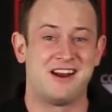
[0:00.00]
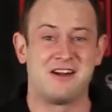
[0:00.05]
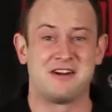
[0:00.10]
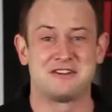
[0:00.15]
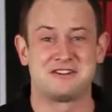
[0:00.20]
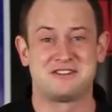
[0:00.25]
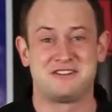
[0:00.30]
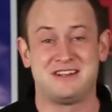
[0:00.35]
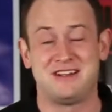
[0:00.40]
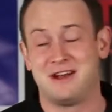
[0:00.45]
and
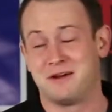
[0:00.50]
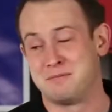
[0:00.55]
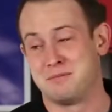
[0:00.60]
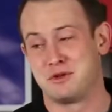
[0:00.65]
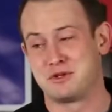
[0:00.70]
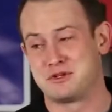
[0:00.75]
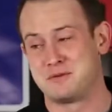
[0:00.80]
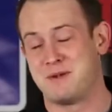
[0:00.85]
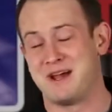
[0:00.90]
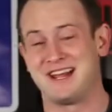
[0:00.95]
honestly, on
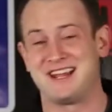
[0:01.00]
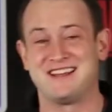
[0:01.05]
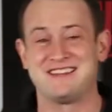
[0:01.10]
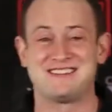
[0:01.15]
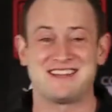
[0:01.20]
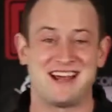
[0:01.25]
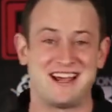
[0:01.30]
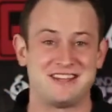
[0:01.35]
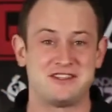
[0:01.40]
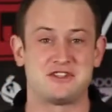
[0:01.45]
most of my
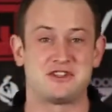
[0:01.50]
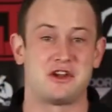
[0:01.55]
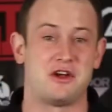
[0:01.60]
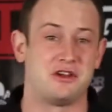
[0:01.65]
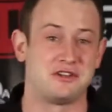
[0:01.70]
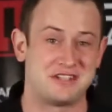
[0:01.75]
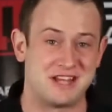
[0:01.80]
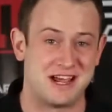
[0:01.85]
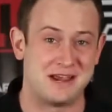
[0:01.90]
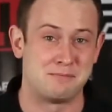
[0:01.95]
guns, I
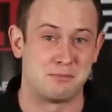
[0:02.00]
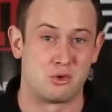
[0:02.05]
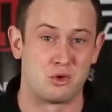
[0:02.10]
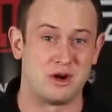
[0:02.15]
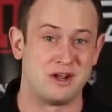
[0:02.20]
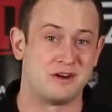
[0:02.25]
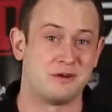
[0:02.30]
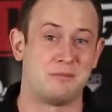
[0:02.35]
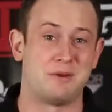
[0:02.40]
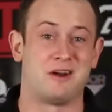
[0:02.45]
install a tight
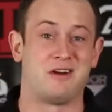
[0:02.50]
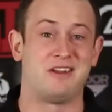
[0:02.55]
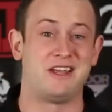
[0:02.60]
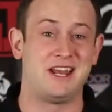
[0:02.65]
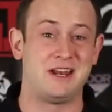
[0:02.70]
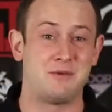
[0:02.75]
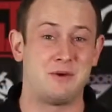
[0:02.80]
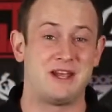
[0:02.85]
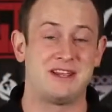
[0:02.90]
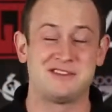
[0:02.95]
bore inner barrel
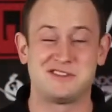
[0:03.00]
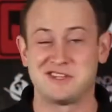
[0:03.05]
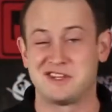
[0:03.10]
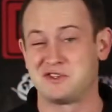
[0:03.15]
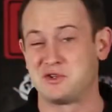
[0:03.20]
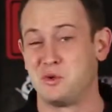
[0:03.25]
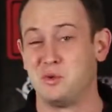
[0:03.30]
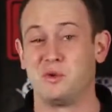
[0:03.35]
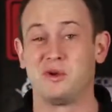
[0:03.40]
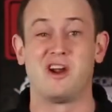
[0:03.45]
anyway,
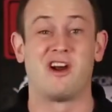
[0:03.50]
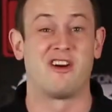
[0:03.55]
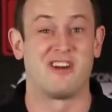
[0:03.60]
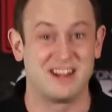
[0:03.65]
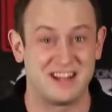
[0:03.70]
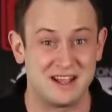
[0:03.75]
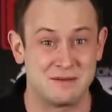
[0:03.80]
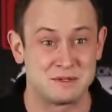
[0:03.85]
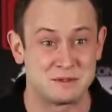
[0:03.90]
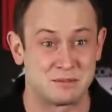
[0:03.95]
so that's cool. It
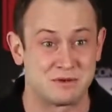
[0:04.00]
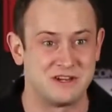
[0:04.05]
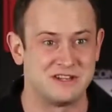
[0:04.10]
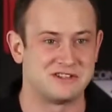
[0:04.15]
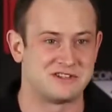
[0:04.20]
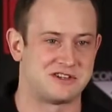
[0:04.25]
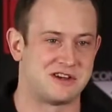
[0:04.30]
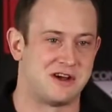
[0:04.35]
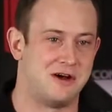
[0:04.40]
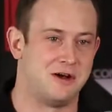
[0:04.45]
already comes
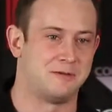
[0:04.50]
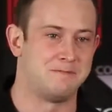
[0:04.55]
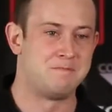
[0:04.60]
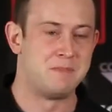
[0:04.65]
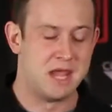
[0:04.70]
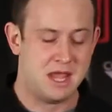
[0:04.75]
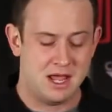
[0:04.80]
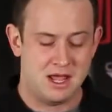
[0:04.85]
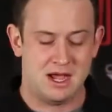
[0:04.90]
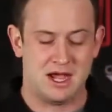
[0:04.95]
pre-installed.
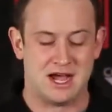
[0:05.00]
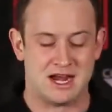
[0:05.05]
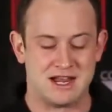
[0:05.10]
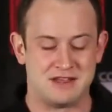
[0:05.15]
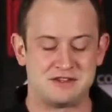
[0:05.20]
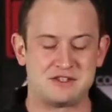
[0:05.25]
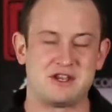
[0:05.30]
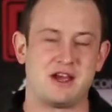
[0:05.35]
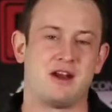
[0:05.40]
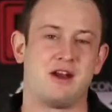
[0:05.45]
Now,
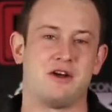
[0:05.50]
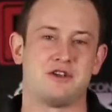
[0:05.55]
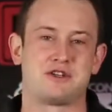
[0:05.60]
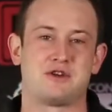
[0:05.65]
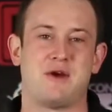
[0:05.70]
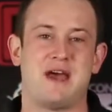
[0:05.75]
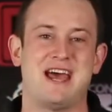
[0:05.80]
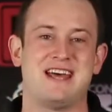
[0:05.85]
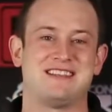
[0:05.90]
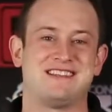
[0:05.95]
this gun
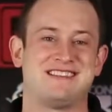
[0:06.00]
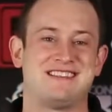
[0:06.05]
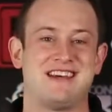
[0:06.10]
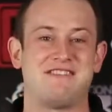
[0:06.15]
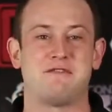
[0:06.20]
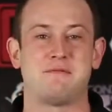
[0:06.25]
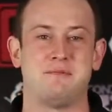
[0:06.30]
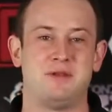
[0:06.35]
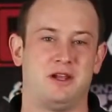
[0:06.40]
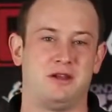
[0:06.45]
also has
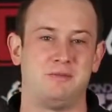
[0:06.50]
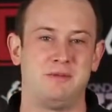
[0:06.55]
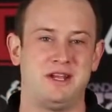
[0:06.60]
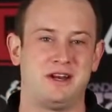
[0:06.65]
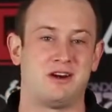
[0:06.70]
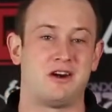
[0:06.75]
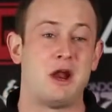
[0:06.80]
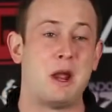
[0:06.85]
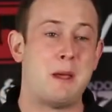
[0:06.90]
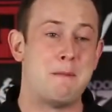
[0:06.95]
7
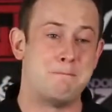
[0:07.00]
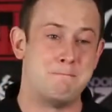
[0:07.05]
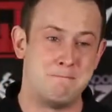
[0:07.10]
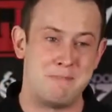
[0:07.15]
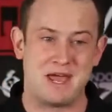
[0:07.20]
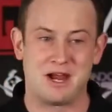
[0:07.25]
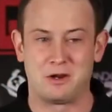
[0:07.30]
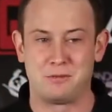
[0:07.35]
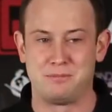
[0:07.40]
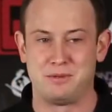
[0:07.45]
millimeter
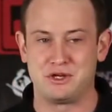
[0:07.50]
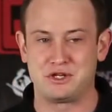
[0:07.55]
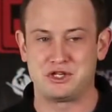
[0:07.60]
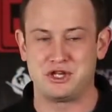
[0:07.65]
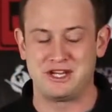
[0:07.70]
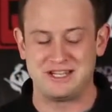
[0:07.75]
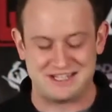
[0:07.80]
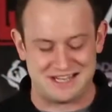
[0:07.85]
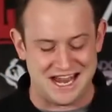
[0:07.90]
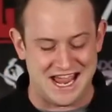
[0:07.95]
metal
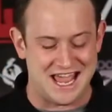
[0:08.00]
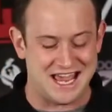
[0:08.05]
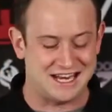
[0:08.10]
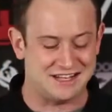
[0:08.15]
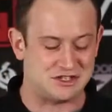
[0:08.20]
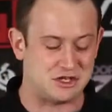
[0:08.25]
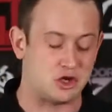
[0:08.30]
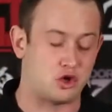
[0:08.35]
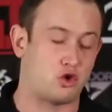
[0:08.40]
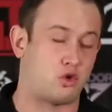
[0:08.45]
bushings,
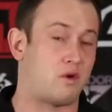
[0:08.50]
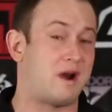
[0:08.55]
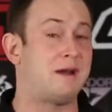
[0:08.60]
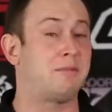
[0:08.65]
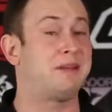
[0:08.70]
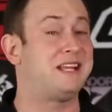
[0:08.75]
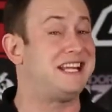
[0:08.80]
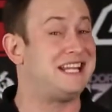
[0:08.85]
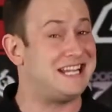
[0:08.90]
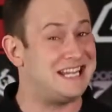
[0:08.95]
and it's
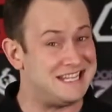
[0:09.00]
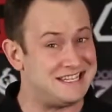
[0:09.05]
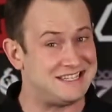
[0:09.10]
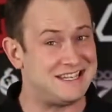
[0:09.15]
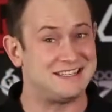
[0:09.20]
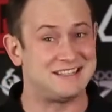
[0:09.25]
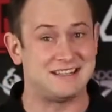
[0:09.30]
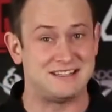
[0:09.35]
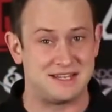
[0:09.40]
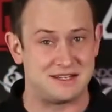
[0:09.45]
incredibly
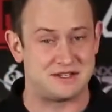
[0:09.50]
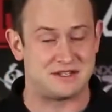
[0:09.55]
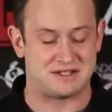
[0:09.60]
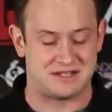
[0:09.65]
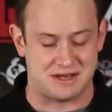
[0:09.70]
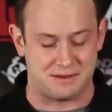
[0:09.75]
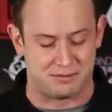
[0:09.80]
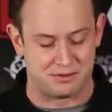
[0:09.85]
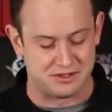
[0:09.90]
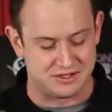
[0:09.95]
easy to
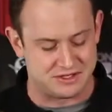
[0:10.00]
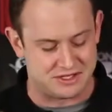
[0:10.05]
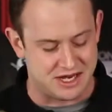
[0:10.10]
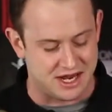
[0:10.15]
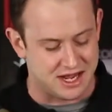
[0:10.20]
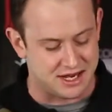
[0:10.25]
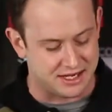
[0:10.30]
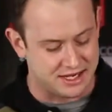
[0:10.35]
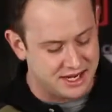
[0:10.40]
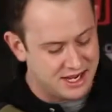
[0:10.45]
disassemble this
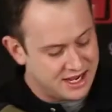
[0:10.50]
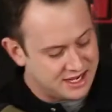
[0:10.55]
gun.